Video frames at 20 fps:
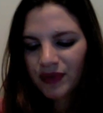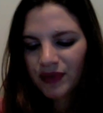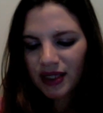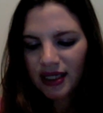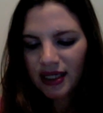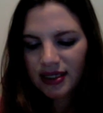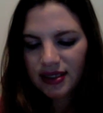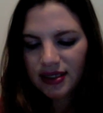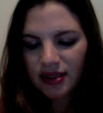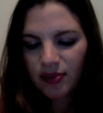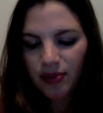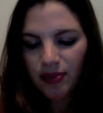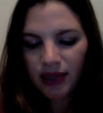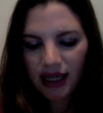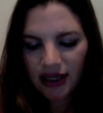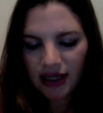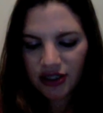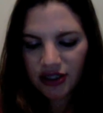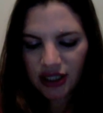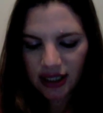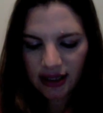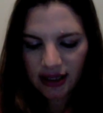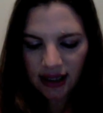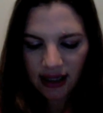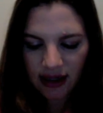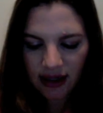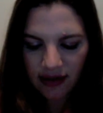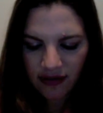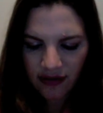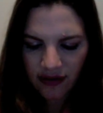It's the Blush in
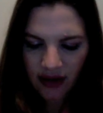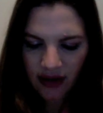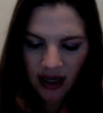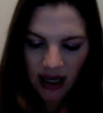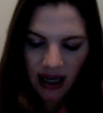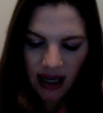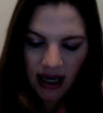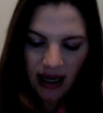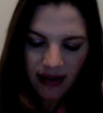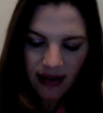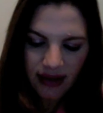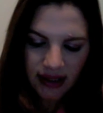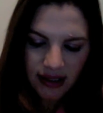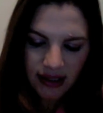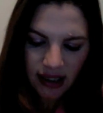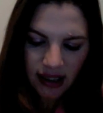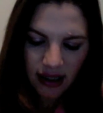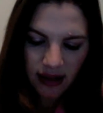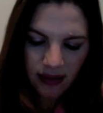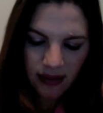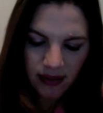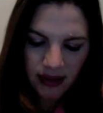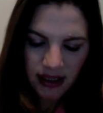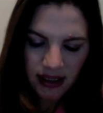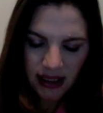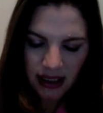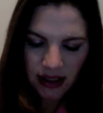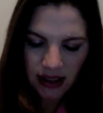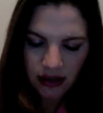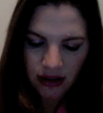Love. And this comes
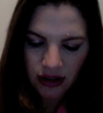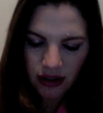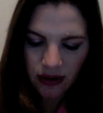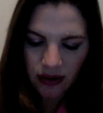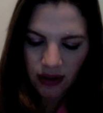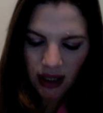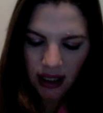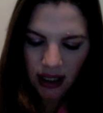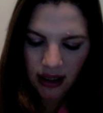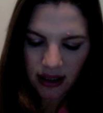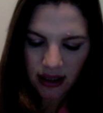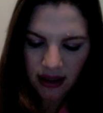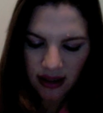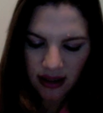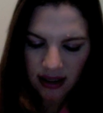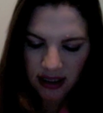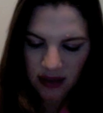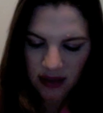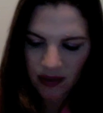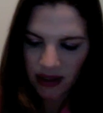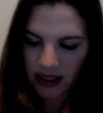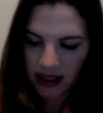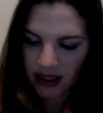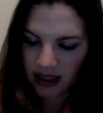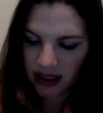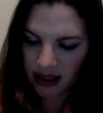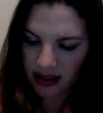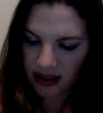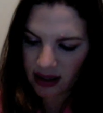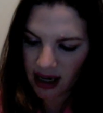in 2 colors, but the
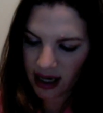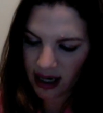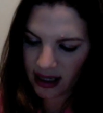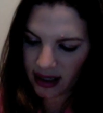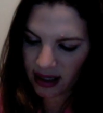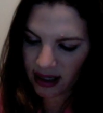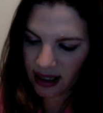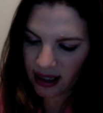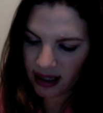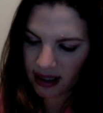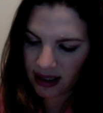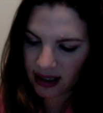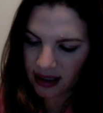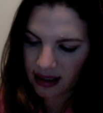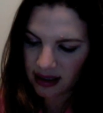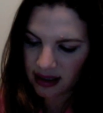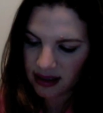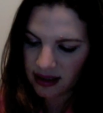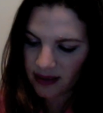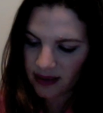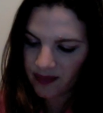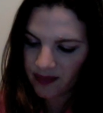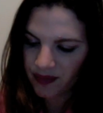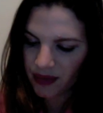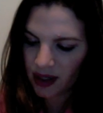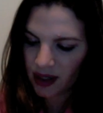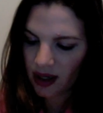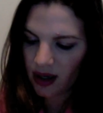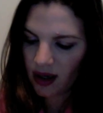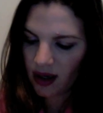color I got is
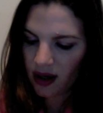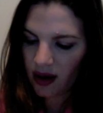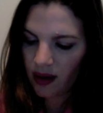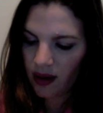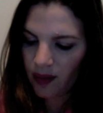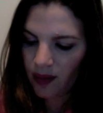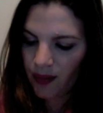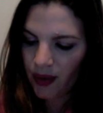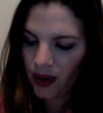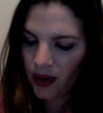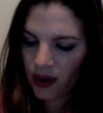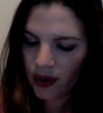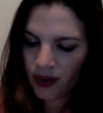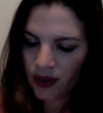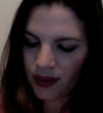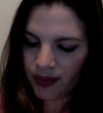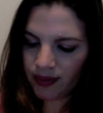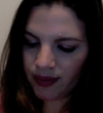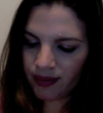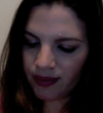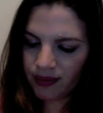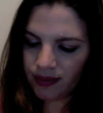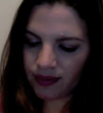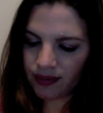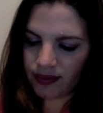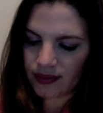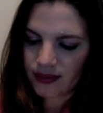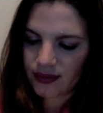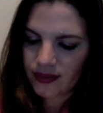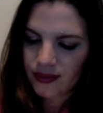Pomme
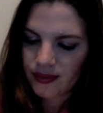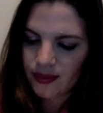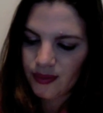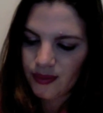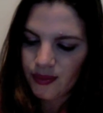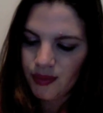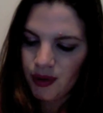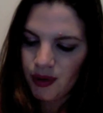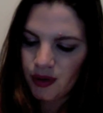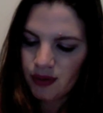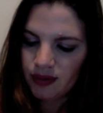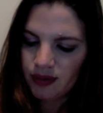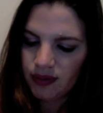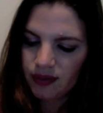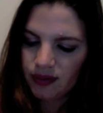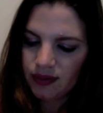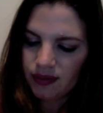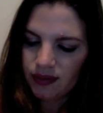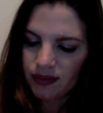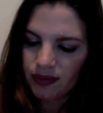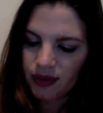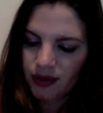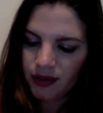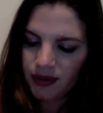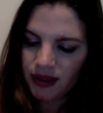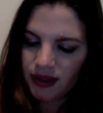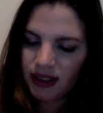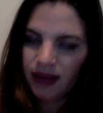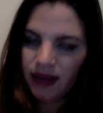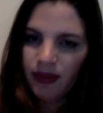
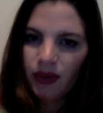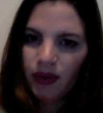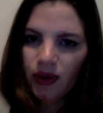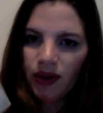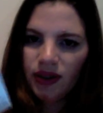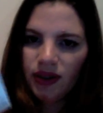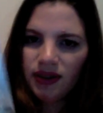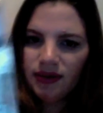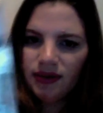d'Amour.